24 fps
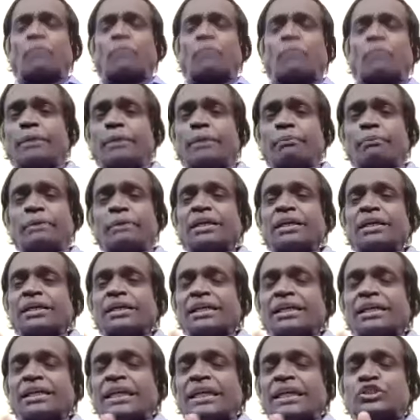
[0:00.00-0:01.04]
I told
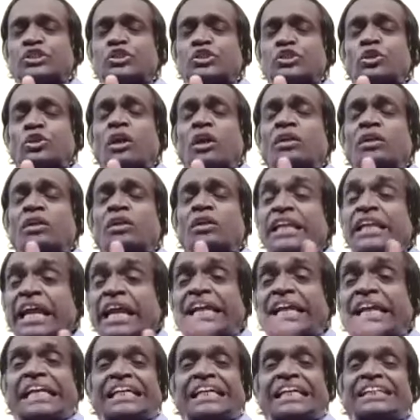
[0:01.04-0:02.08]
them, it is
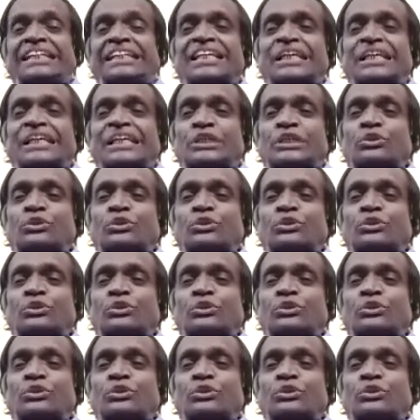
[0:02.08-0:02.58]
not denied.